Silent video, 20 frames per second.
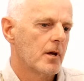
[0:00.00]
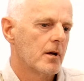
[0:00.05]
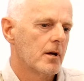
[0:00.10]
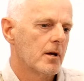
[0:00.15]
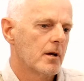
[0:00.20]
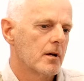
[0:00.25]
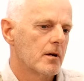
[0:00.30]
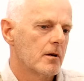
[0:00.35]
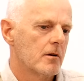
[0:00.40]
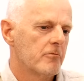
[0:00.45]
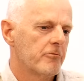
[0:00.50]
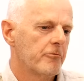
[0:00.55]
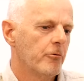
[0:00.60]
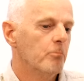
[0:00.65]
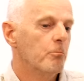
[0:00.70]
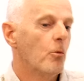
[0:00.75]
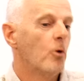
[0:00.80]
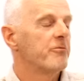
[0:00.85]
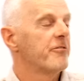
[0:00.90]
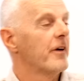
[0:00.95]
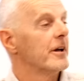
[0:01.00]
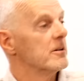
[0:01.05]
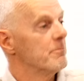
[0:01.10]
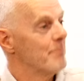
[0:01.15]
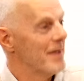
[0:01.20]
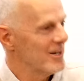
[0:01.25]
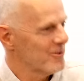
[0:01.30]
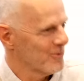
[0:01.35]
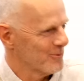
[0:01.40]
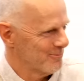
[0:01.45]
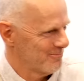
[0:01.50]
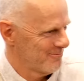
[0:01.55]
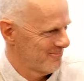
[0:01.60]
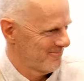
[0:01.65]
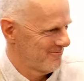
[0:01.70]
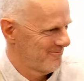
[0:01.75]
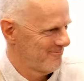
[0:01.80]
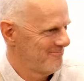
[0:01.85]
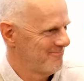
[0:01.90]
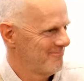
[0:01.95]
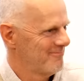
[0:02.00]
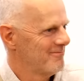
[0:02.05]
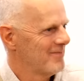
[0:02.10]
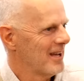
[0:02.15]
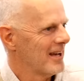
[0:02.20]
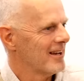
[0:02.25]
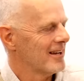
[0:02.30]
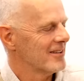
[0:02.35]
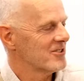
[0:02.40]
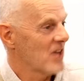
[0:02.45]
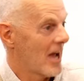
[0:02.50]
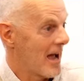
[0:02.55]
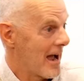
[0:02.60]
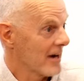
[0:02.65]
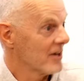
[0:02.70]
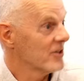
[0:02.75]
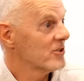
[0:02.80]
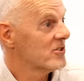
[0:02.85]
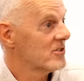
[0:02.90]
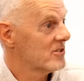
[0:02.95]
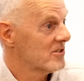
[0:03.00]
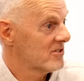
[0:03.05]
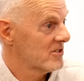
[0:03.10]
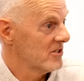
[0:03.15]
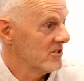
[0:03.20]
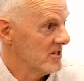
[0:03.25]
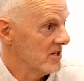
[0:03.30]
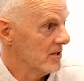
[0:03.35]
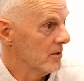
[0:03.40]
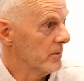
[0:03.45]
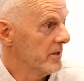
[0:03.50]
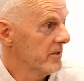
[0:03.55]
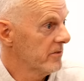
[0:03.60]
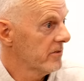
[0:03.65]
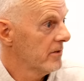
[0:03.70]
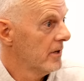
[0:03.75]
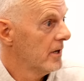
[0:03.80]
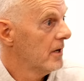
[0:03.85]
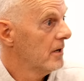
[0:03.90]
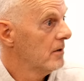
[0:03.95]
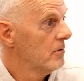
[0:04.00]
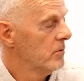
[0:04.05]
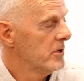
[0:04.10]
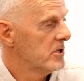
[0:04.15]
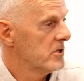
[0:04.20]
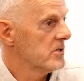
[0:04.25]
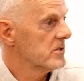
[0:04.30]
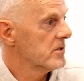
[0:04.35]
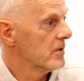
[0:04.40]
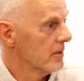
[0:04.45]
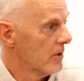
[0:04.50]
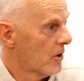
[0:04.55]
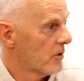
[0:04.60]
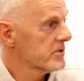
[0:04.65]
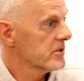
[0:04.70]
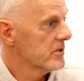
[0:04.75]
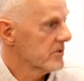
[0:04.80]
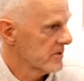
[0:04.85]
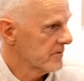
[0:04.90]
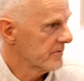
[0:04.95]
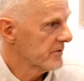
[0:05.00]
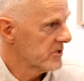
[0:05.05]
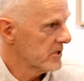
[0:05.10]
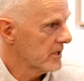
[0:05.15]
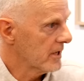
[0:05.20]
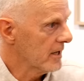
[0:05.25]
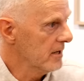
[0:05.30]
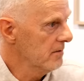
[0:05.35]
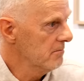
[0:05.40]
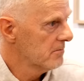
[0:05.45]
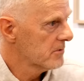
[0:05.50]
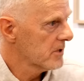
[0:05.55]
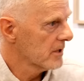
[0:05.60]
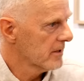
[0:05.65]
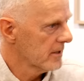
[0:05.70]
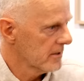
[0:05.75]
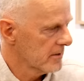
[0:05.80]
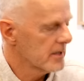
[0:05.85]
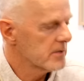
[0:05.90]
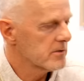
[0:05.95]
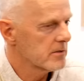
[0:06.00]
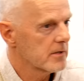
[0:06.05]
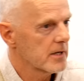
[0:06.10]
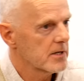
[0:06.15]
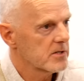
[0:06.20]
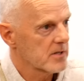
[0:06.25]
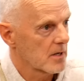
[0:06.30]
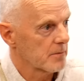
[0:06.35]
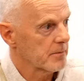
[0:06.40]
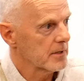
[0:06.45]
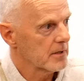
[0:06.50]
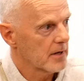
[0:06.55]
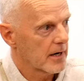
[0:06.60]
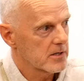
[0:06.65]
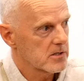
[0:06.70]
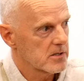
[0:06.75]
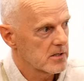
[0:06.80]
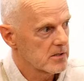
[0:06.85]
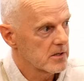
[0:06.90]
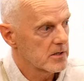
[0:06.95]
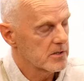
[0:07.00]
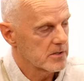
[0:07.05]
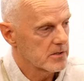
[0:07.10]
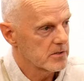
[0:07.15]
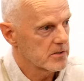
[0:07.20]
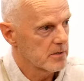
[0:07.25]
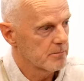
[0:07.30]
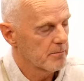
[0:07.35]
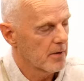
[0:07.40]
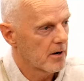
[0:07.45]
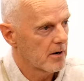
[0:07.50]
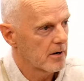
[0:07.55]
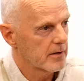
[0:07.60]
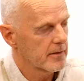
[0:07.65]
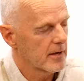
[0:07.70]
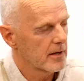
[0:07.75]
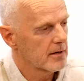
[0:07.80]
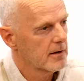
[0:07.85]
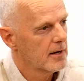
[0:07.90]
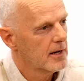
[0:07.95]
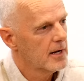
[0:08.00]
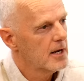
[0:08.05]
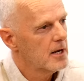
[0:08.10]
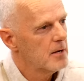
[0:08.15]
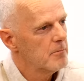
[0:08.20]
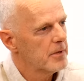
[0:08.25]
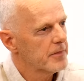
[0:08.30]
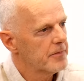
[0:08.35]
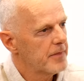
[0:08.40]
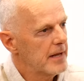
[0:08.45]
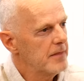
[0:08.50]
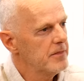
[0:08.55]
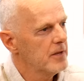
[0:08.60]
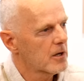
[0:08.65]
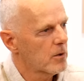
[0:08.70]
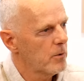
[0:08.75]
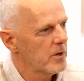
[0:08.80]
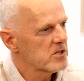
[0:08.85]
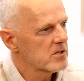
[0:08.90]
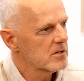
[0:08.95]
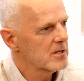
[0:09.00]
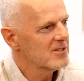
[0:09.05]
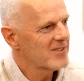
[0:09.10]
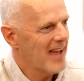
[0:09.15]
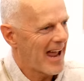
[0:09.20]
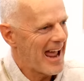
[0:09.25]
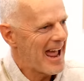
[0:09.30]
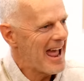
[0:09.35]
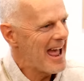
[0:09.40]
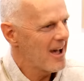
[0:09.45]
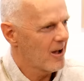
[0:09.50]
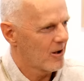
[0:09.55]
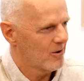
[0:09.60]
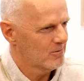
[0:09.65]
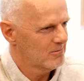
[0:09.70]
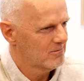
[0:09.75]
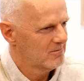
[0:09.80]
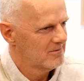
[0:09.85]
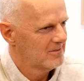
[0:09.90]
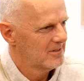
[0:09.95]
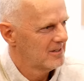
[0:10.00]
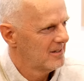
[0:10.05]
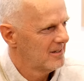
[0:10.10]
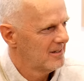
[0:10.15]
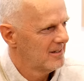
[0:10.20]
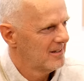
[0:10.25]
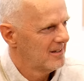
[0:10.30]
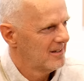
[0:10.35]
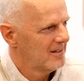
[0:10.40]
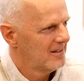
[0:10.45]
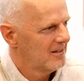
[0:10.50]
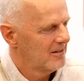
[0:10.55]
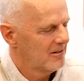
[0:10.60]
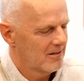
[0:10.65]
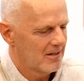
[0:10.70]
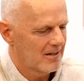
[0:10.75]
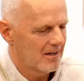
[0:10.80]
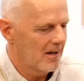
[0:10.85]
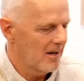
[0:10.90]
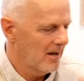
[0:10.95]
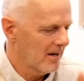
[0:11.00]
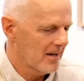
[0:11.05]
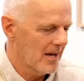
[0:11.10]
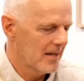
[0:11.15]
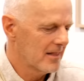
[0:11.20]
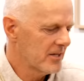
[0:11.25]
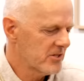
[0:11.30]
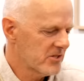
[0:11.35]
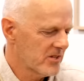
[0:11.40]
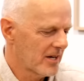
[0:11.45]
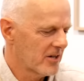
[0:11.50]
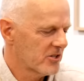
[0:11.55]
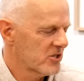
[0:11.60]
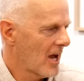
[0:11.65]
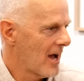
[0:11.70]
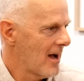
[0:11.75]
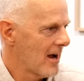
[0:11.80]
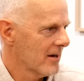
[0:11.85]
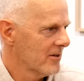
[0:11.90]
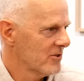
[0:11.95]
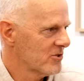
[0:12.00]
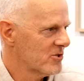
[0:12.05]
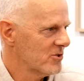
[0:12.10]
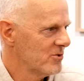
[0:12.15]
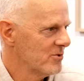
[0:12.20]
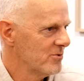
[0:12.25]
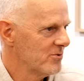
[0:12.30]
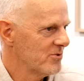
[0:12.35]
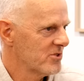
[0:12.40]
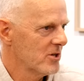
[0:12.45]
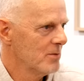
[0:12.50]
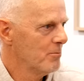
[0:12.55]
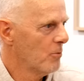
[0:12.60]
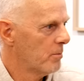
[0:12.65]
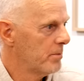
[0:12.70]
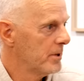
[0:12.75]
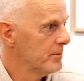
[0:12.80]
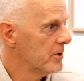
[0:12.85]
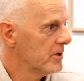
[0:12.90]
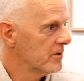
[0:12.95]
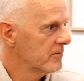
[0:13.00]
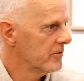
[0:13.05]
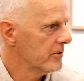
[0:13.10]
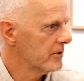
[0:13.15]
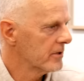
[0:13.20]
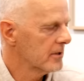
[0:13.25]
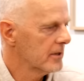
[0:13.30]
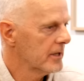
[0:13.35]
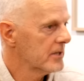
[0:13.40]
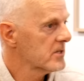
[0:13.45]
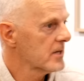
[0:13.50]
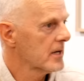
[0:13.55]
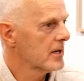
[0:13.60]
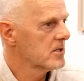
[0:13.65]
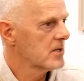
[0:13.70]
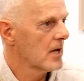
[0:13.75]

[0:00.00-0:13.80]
uh, more fundamental uh, mm-hmm. target to deal with, mm-hmm. which is the lostness of the city. Yeah. So there's, there's something that actually needs to sit behind that. But then the question is how? Mm. Uh, okay, let's set a target to see more people converted. Let's set a